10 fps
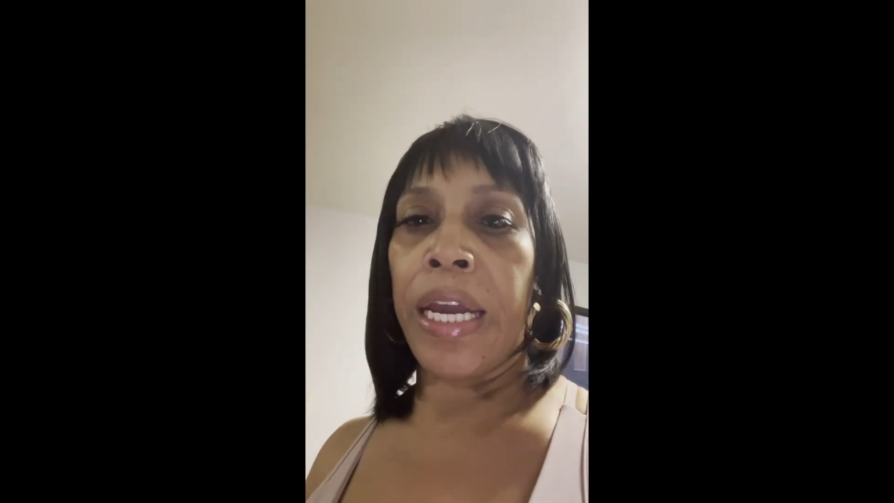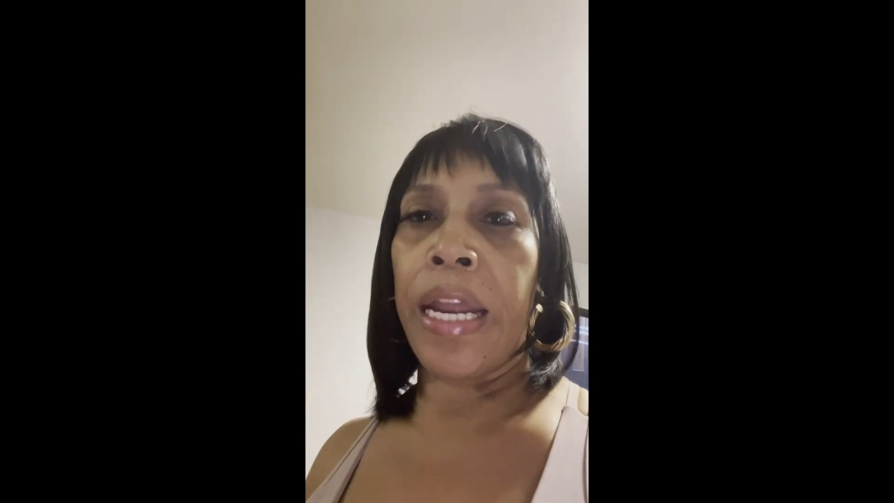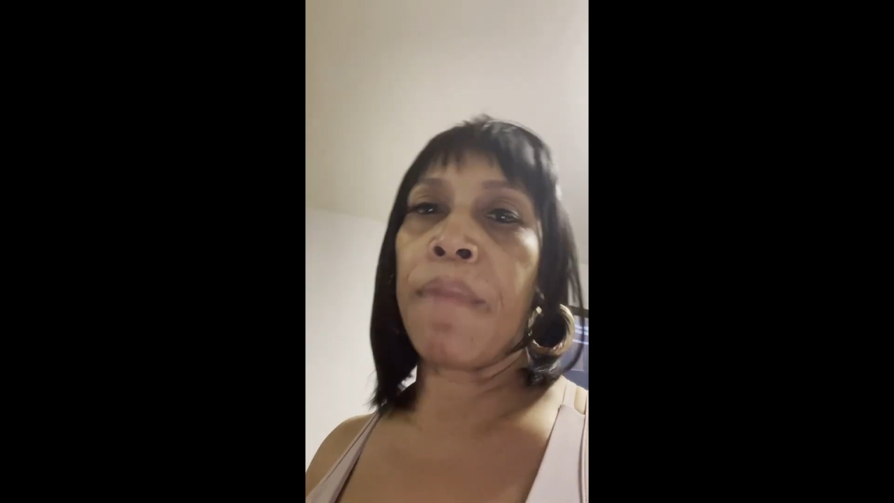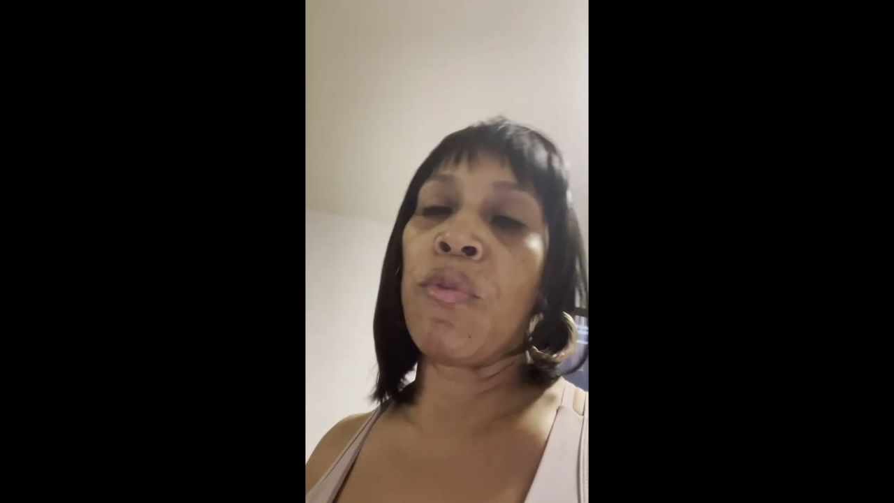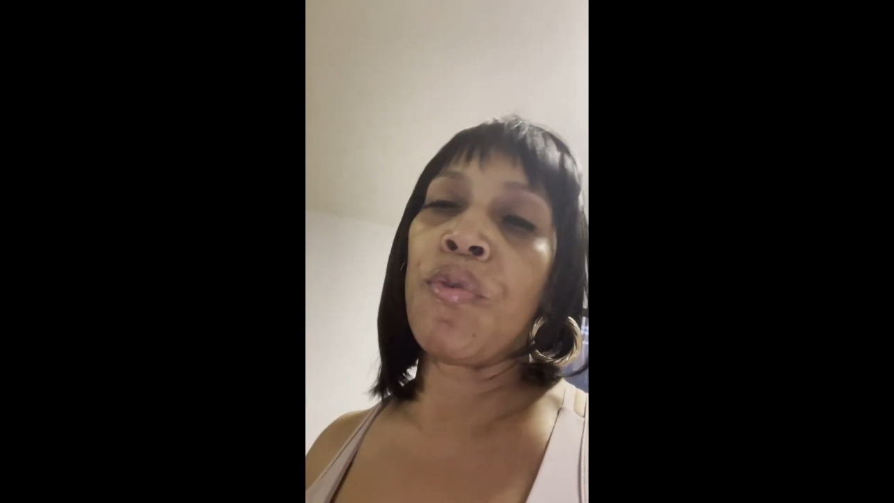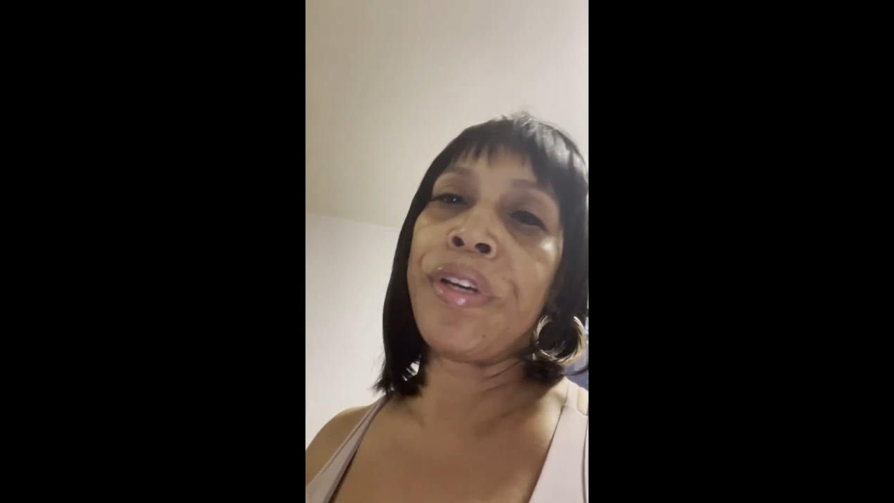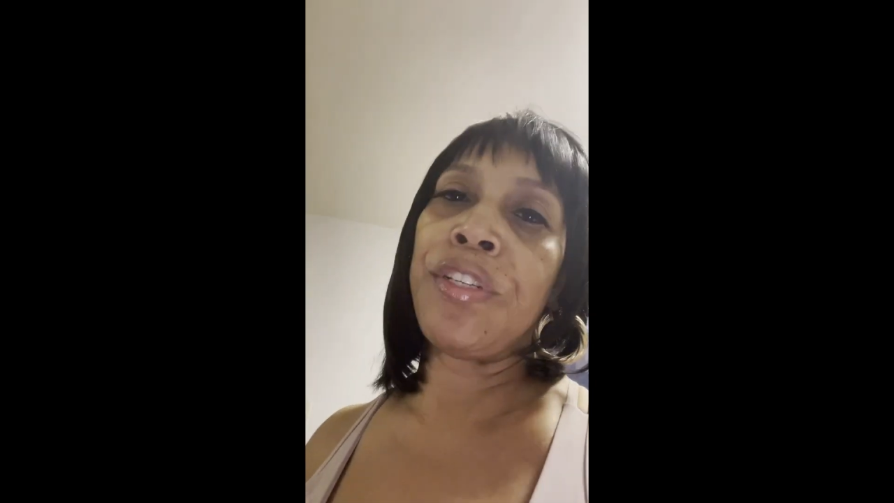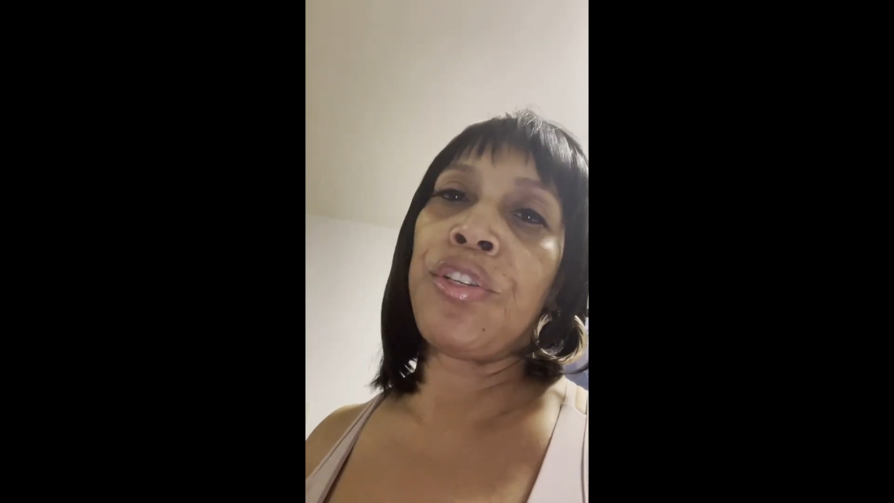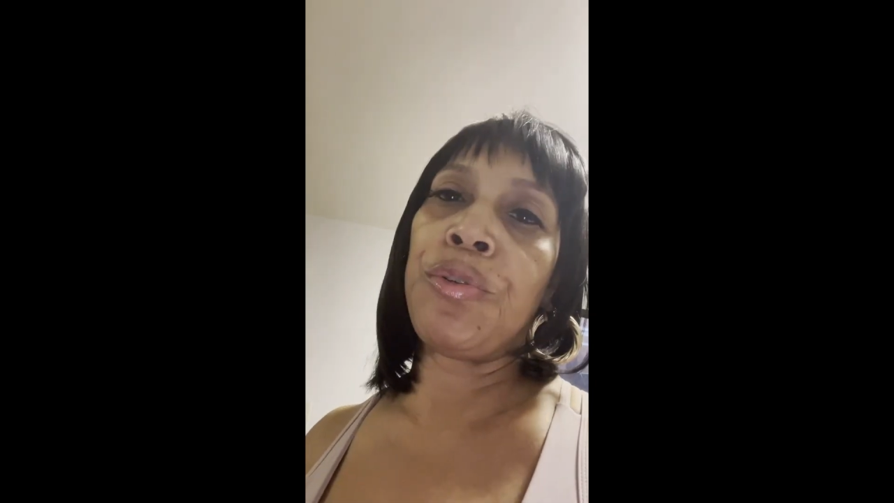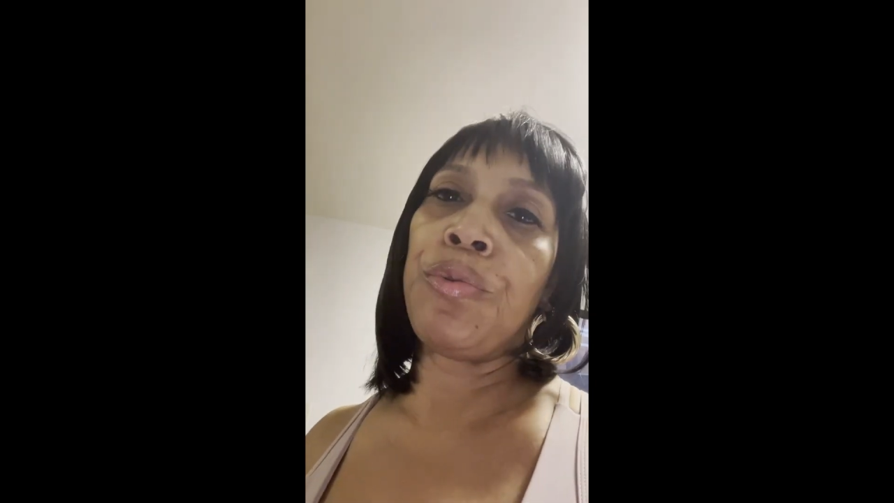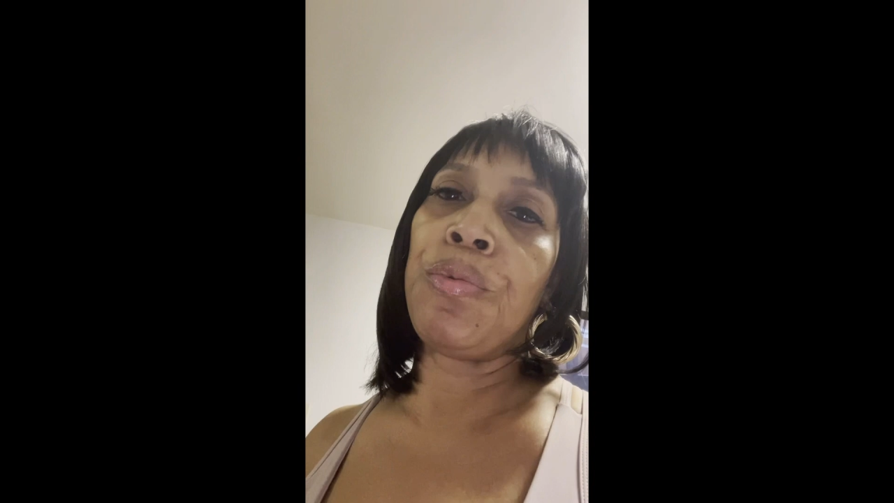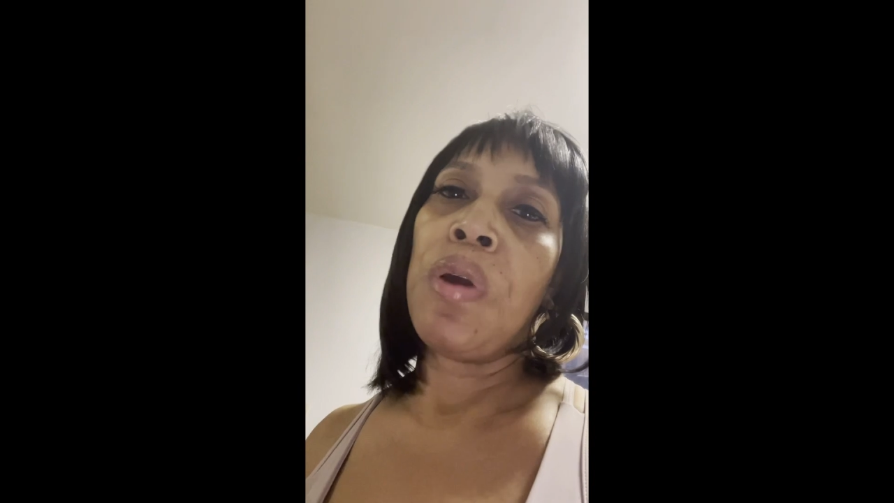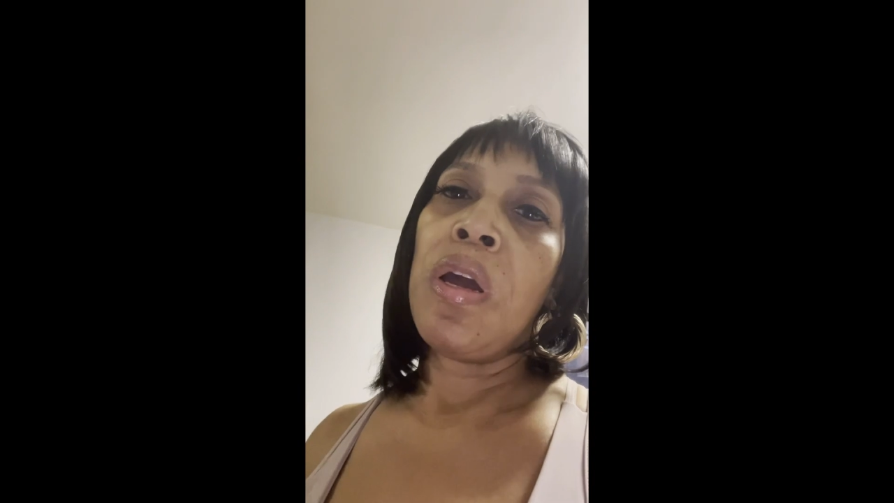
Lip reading: and I'm going to